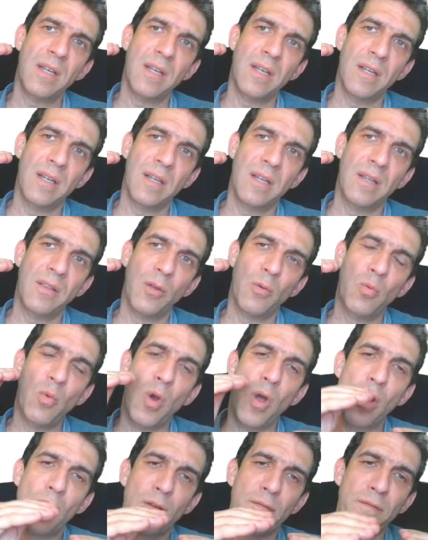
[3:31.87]

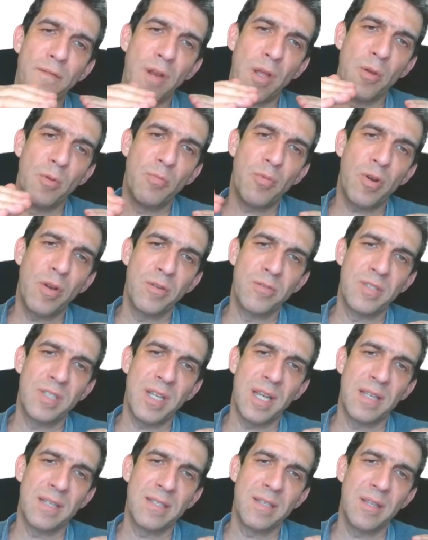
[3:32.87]
workflow
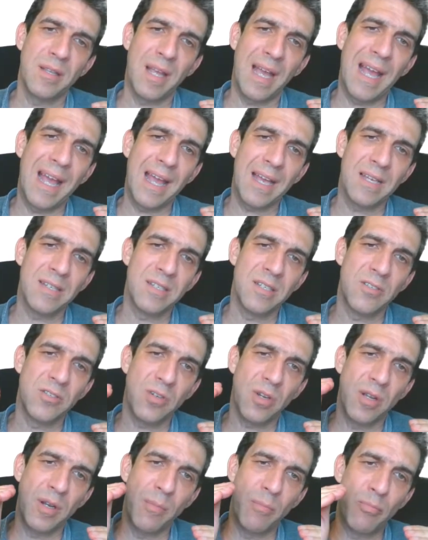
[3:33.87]
process that the hackers are
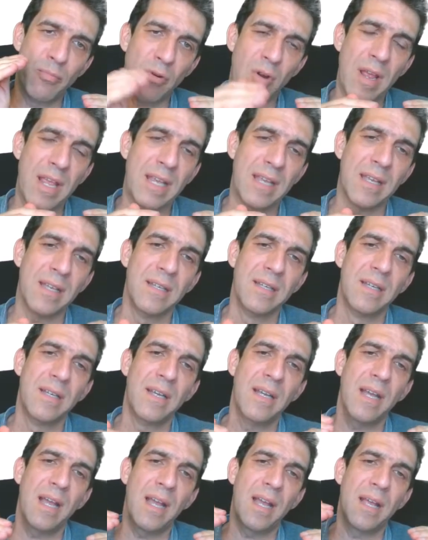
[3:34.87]
trying to break
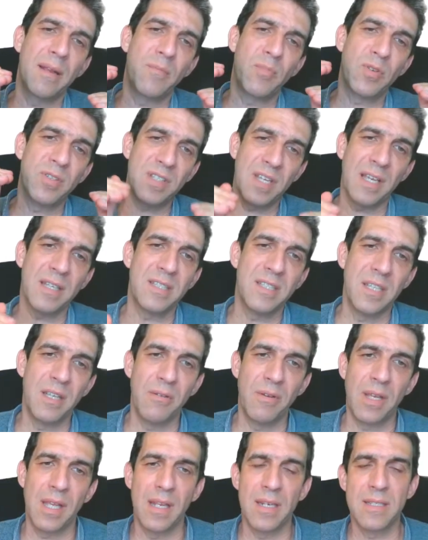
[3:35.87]
and protecting
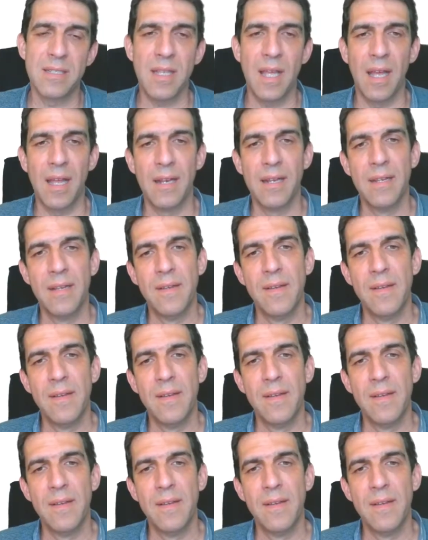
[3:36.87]
you against that.